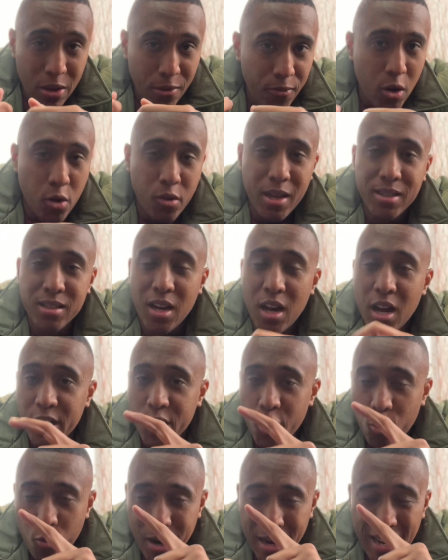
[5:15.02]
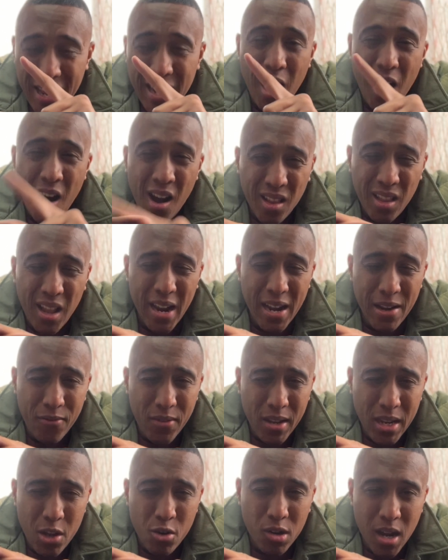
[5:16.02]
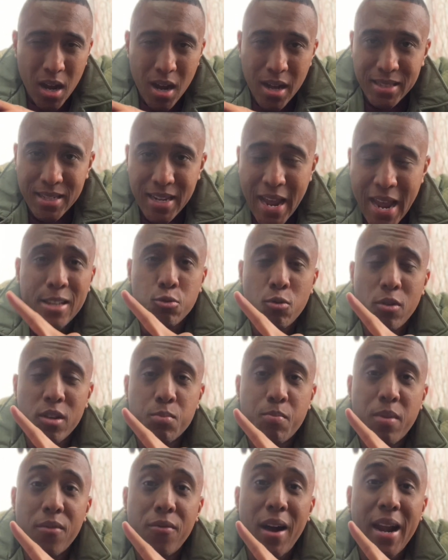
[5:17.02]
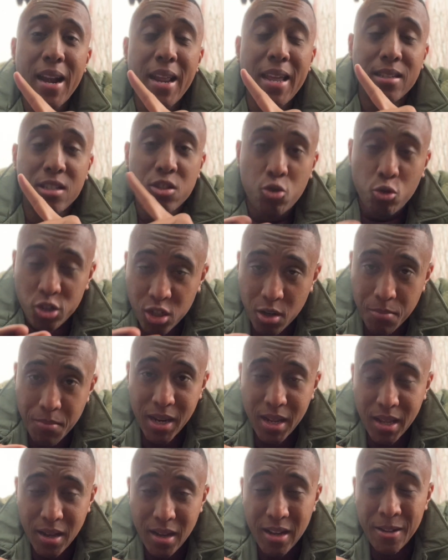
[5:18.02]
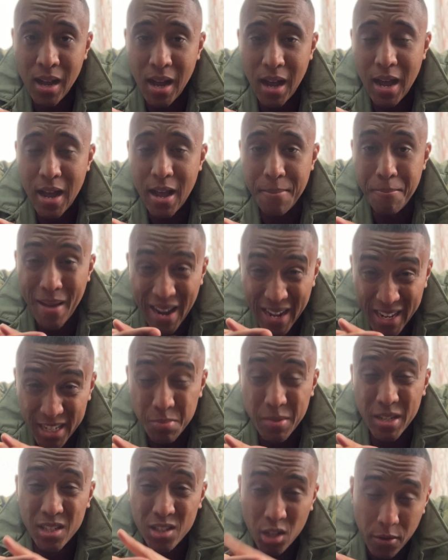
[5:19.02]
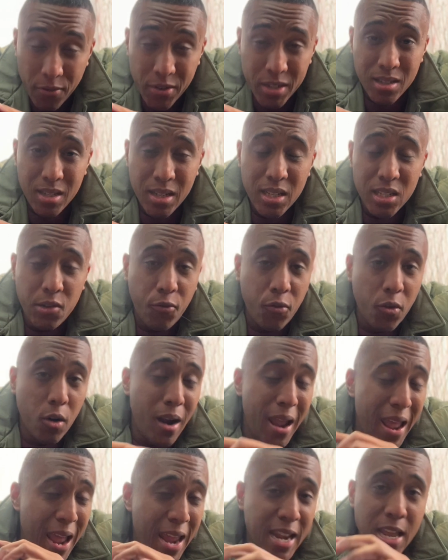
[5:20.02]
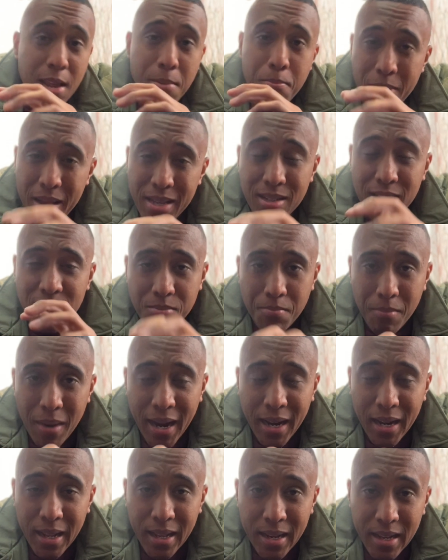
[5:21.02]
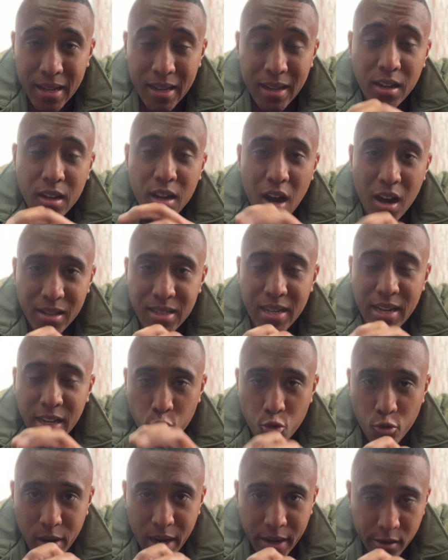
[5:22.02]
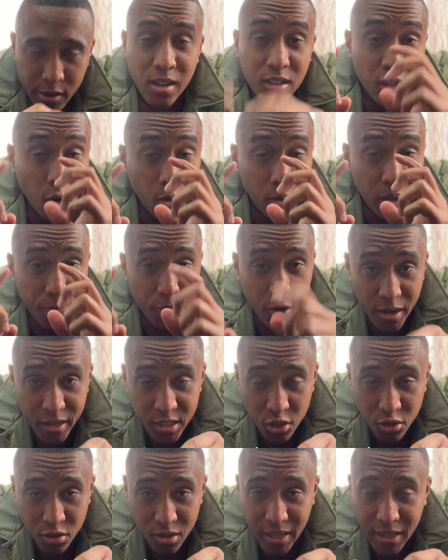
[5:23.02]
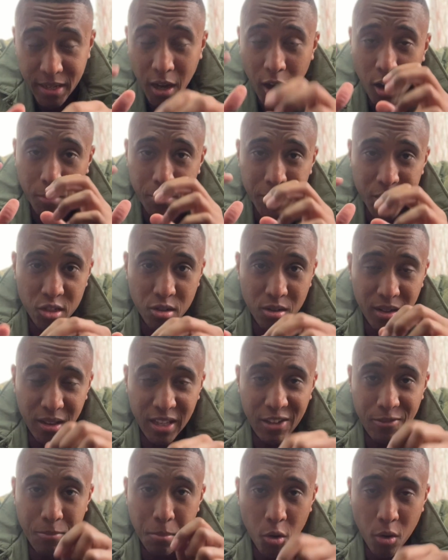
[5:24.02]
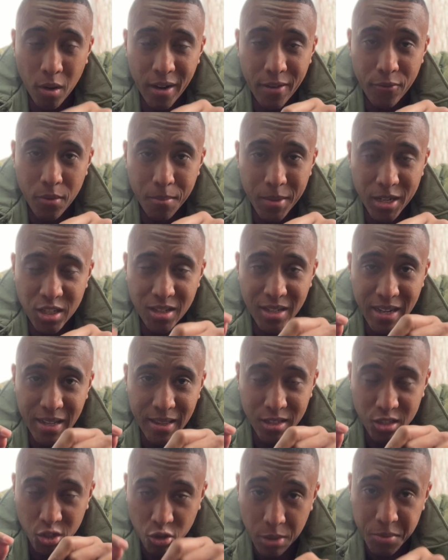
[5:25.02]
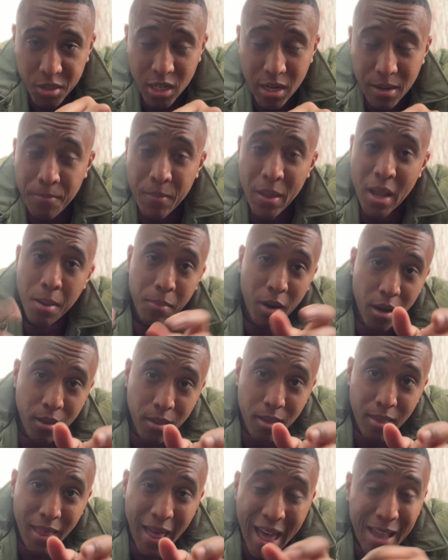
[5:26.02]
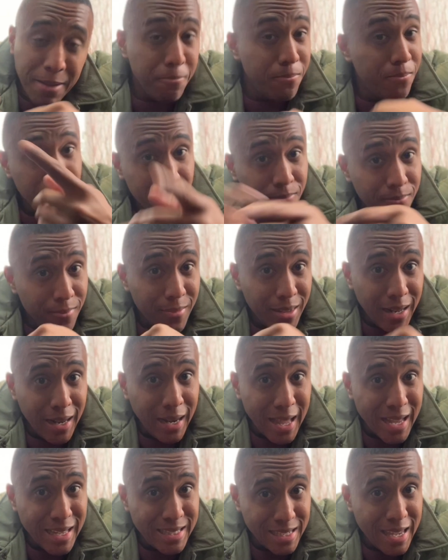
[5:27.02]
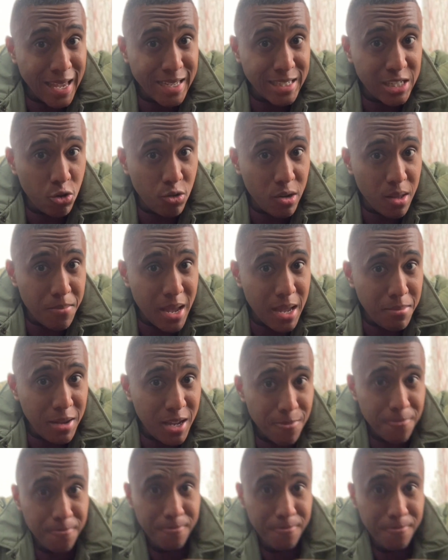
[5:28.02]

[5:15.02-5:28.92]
focus on creating online video content as well as providing social media management services for any business-minded content creator. So if you're interested, I'll be sure to leave more information down in the description. But other than that, let's get shooting, baby.